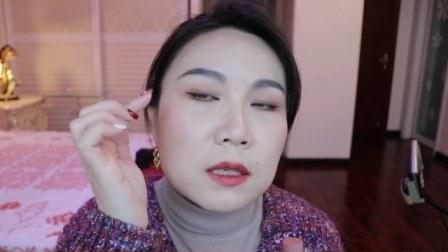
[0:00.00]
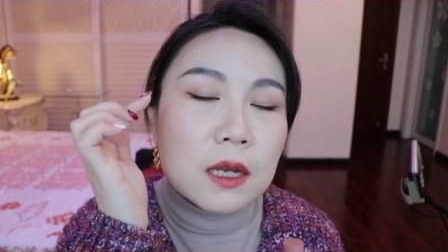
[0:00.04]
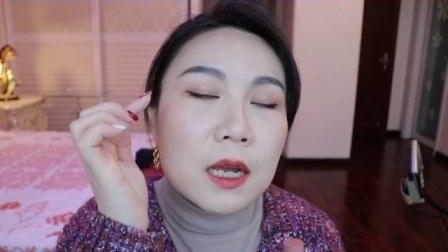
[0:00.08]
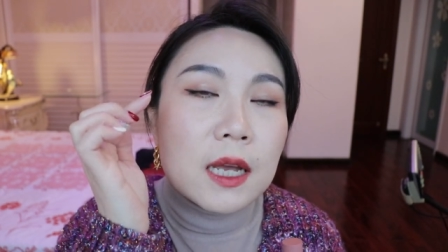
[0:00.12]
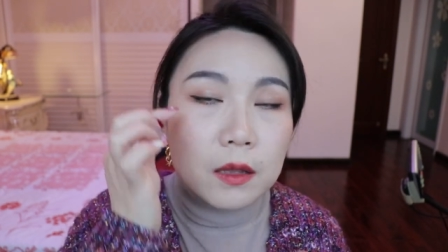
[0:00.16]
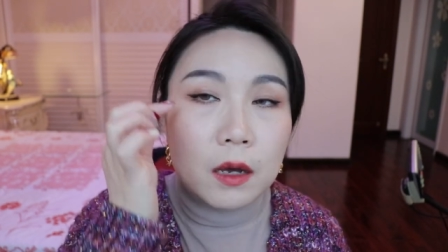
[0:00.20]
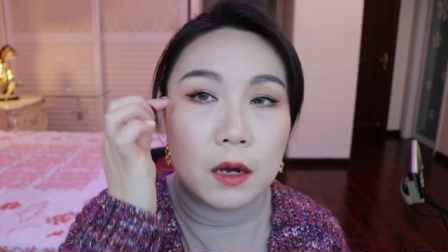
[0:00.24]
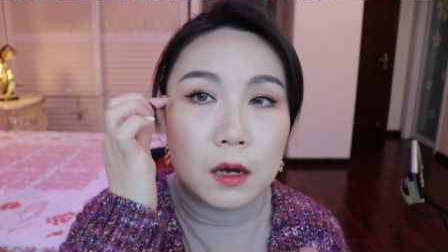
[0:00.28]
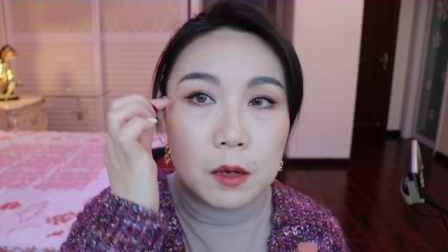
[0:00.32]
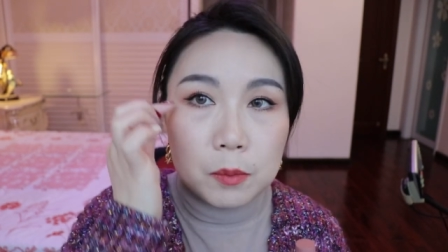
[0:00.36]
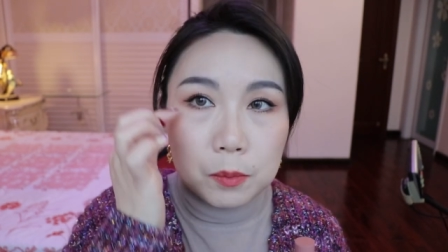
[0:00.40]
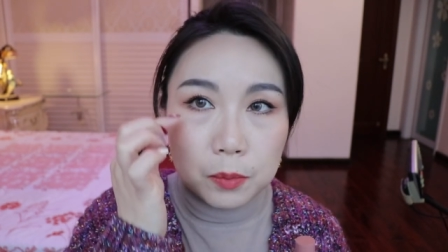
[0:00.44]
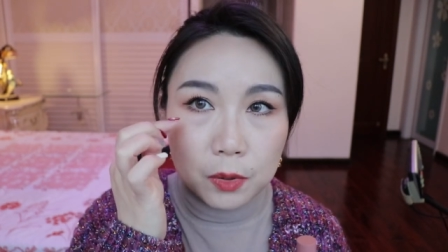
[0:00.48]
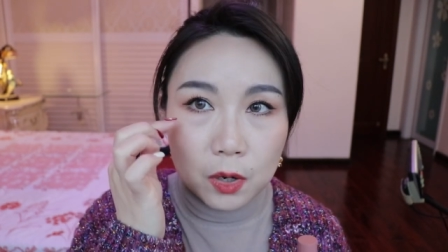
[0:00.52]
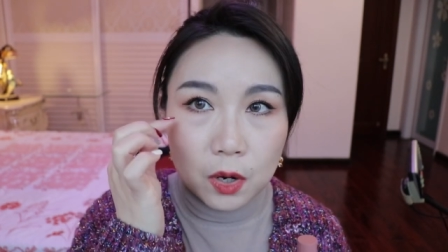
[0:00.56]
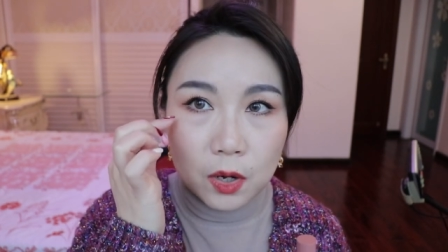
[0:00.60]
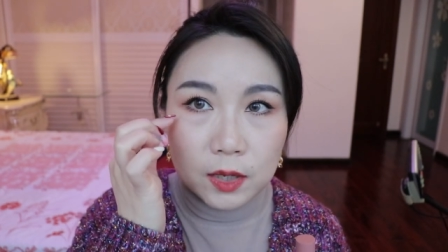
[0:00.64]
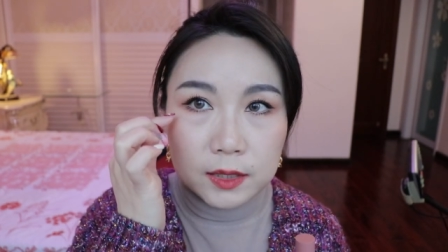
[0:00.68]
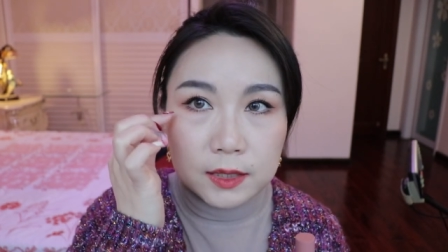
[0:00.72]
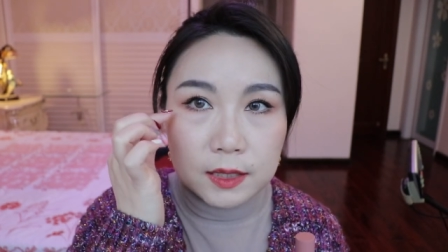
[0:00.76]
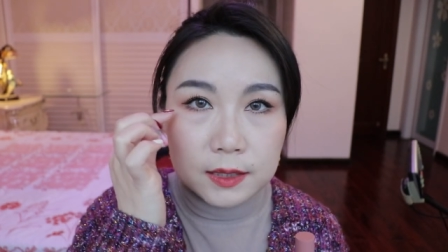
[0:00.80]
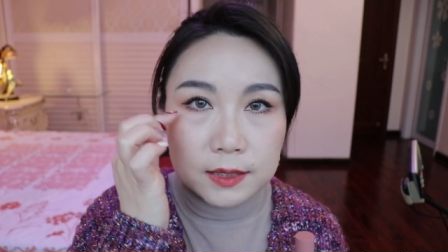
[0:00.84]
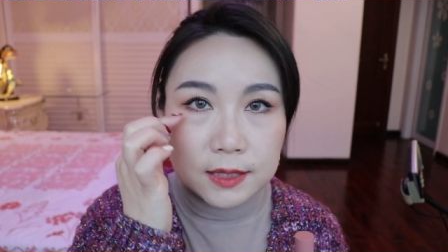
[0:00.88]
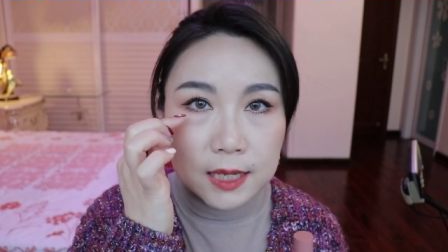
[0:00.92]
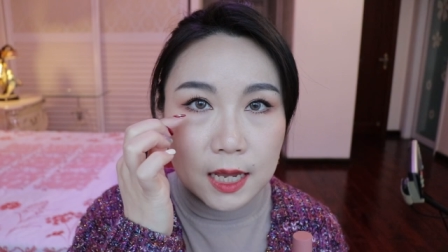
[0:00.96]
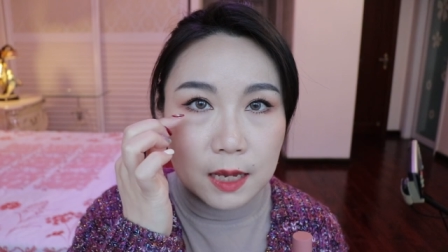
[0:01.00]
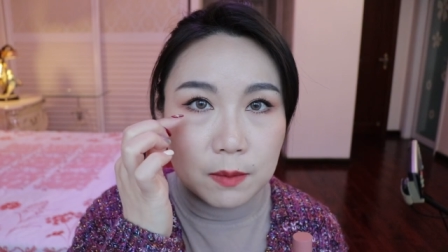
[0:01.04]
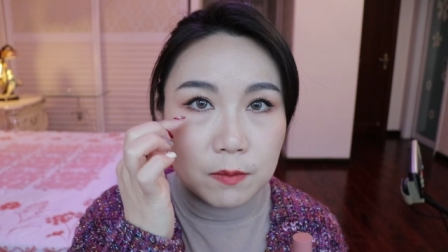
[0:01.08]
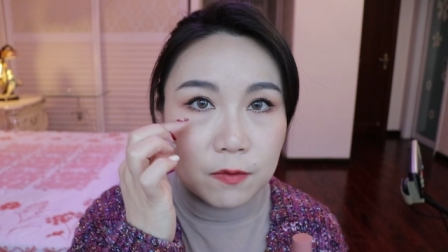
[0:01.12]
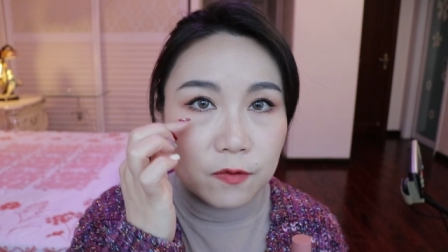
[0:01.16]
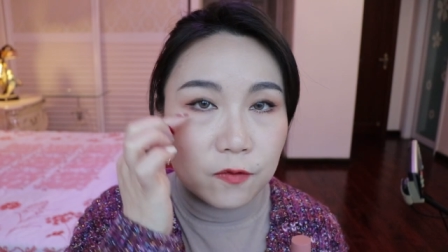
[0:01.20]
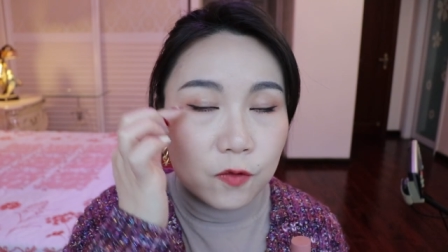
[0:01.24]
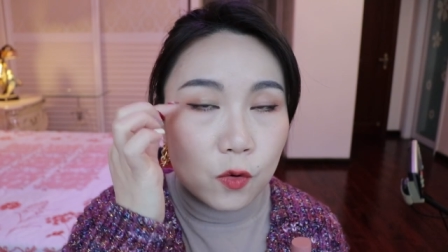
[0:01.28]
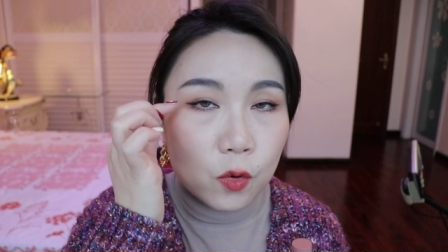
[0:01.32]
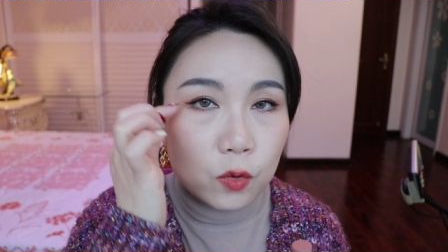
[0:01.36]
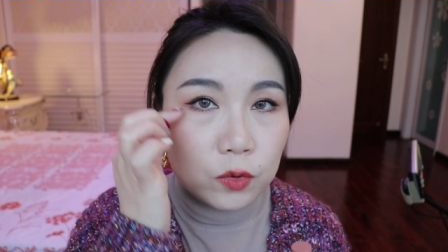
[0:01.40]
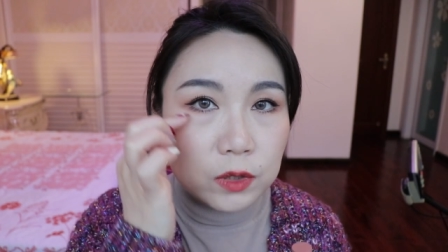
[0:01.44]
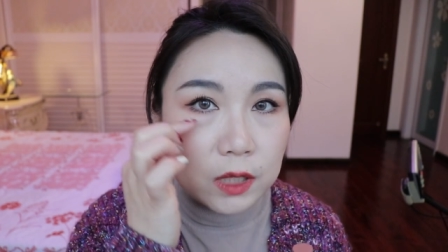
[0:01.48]
Then apply the same
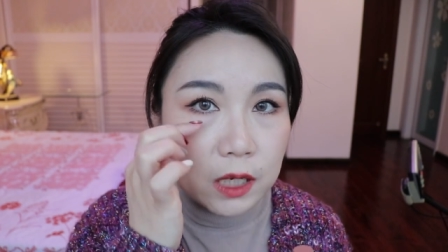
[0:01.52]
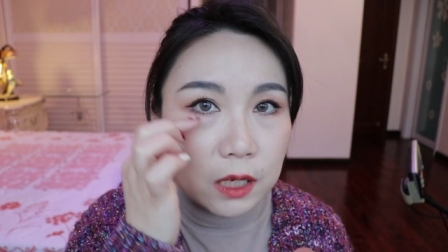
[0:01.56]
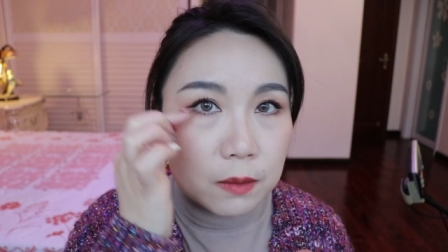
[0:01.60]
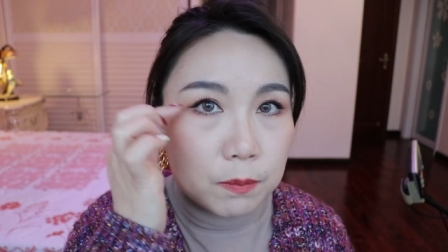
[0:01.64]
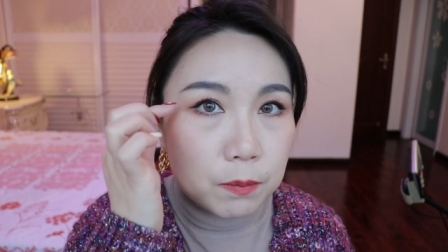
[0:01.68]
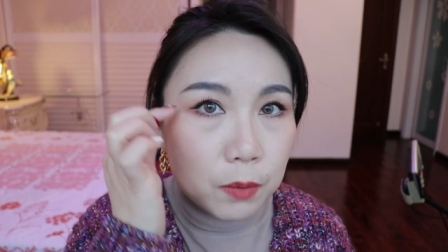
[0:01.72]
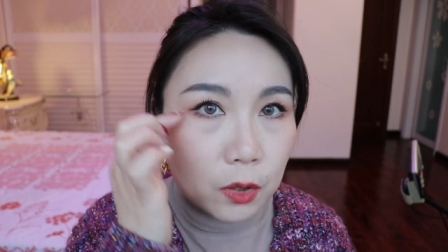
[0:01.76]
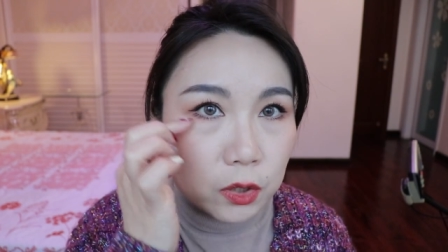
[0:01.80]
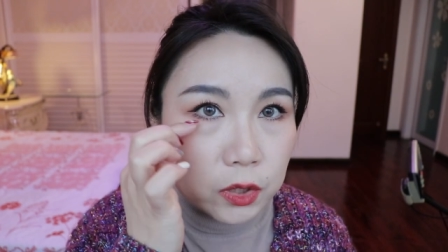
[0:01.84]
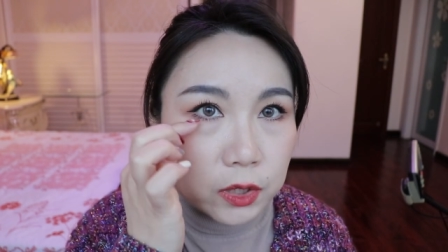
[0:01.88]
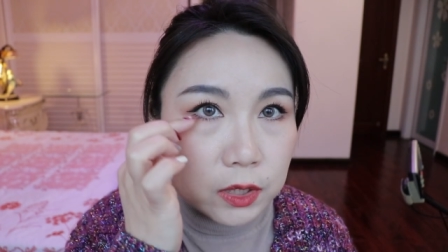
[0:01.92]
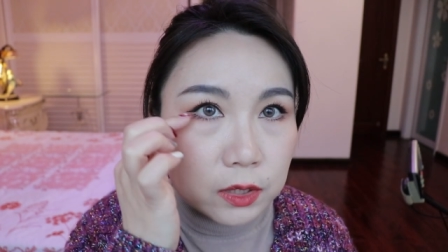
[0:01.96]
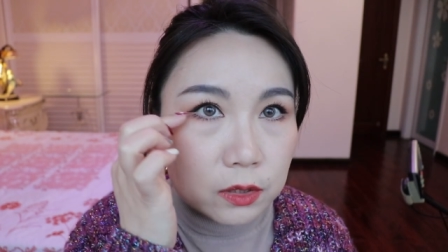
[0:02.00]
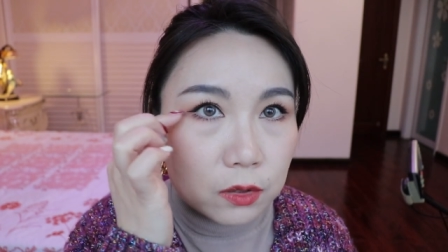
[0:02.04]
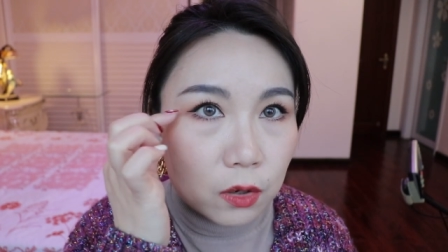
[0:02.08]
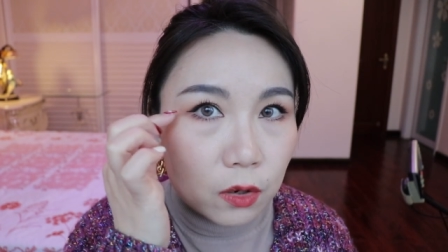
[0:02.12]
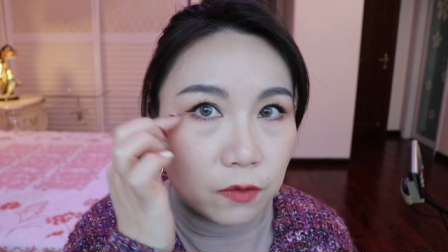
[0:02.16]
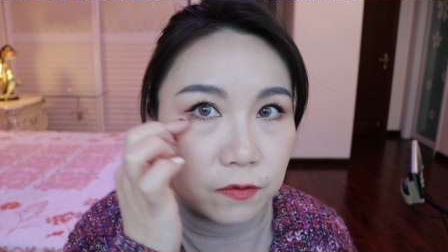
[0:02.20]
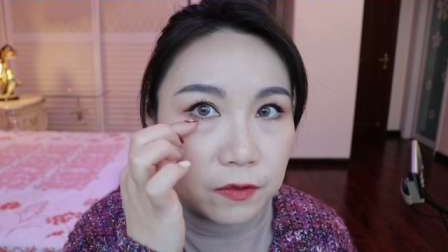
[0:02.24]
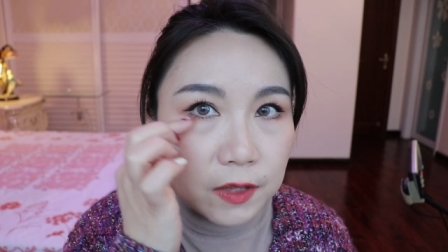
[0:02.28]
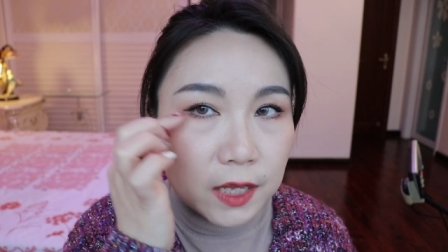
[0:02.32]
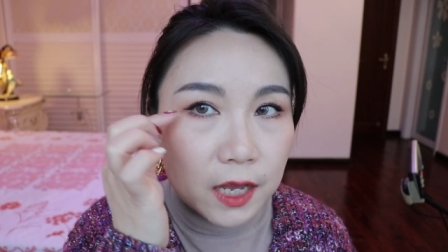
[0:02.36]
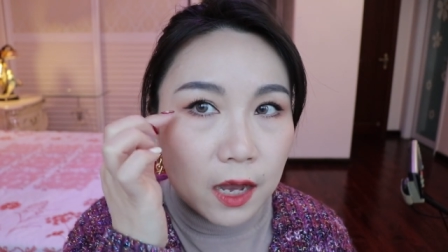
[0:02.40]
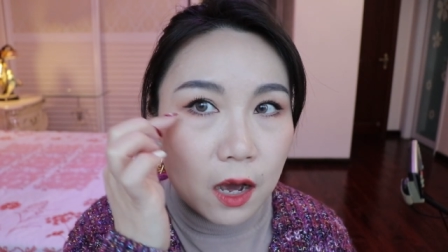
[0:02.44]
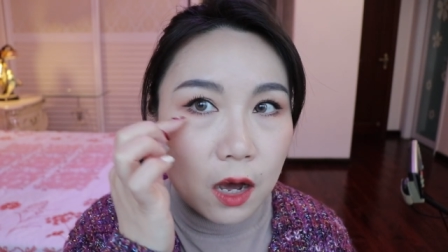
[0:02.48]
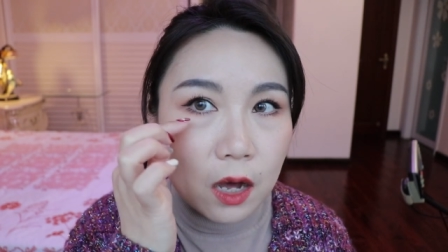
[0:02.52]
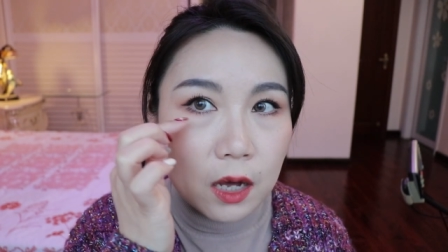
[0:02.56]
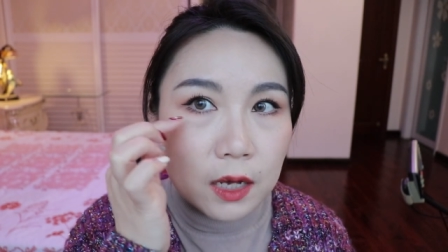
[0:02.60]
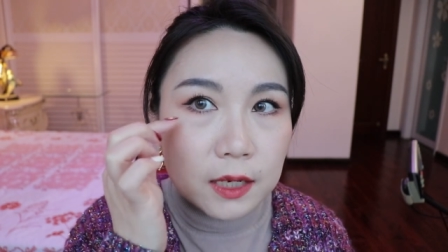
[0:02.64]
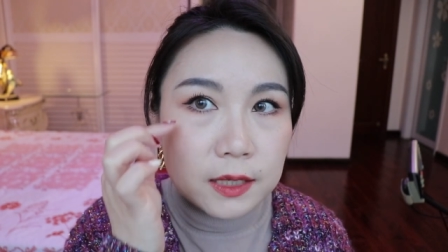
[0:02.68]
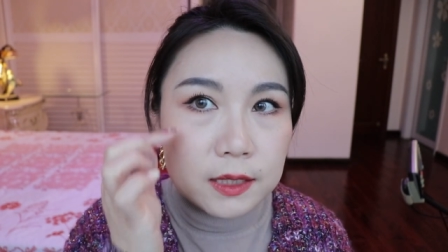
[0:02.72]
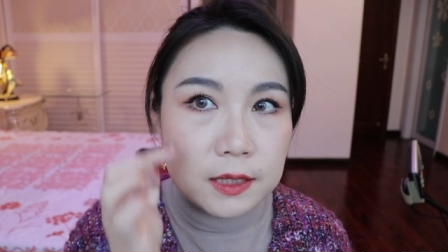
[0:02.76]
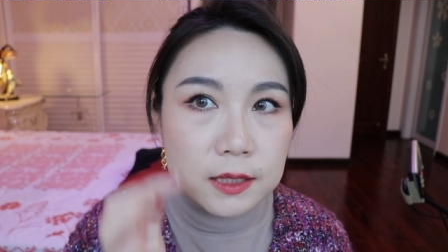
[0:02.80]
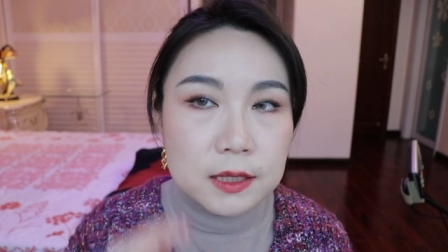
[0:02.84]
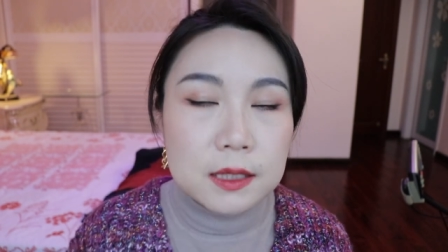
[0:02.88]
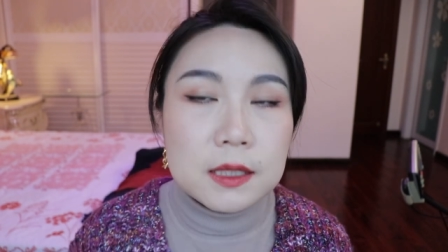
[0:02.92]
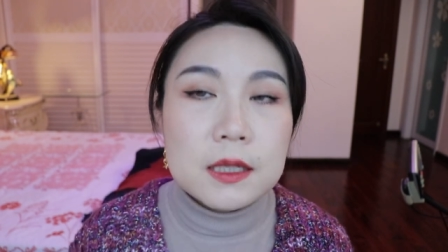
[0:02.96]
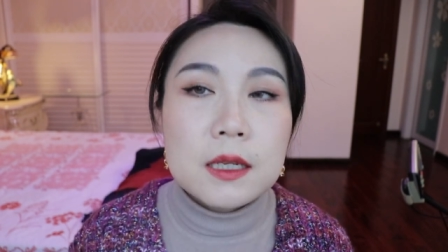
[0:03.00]
for the bottom of the
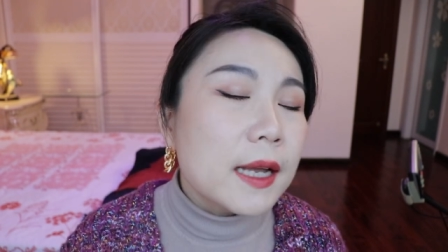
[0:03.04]
eyes